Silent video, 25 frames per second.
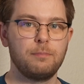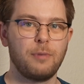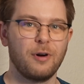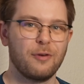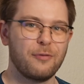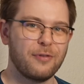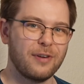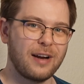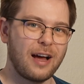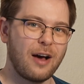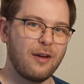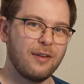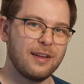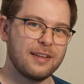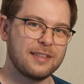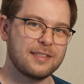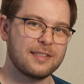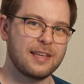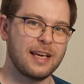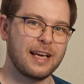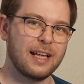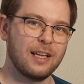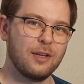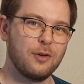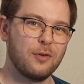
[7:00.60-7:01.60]
But for now,
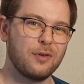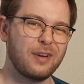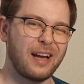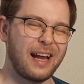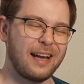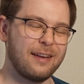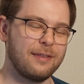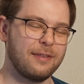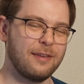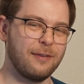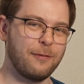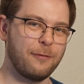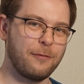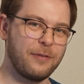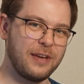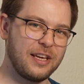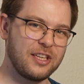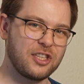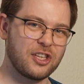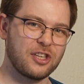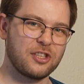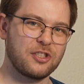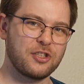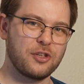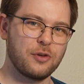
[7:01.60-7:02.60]
let's take a look at the
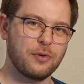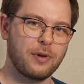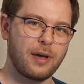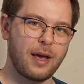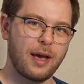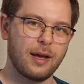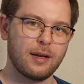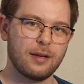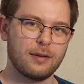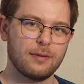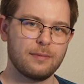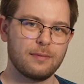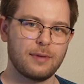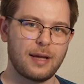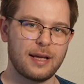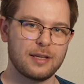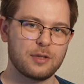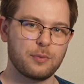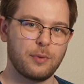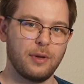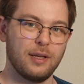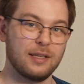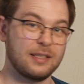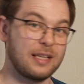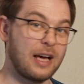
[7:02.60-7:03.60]
features you get,
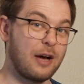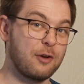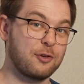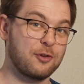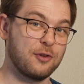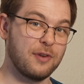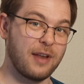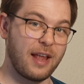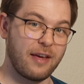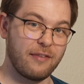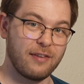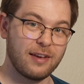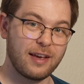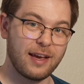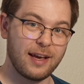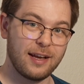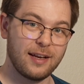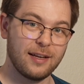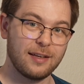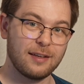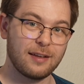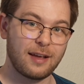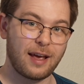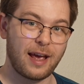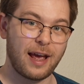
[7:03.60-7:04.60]
as well as how to navigate
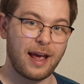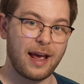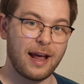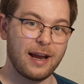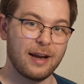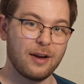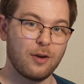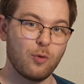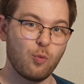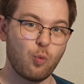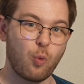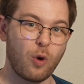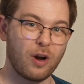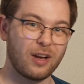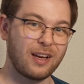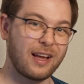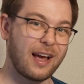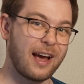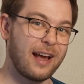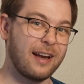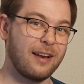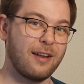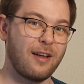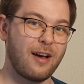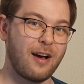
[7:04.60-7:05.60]
it and what
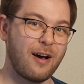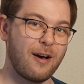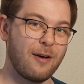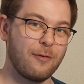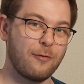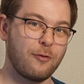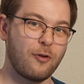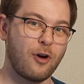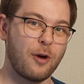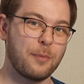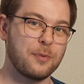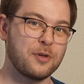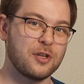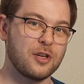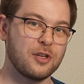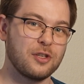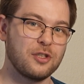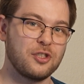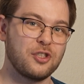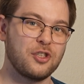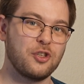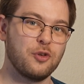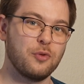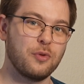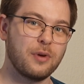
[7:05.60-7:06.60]
kind of
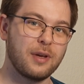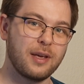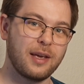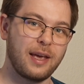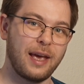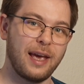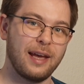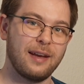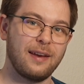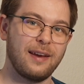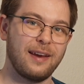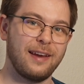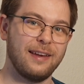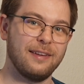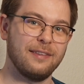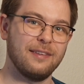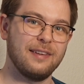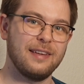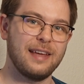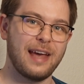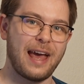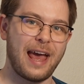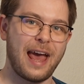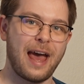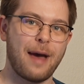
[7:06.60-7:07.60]
options you get in
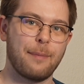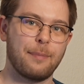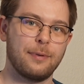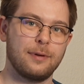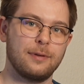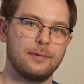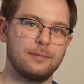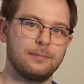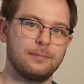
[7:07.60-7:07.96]
the app.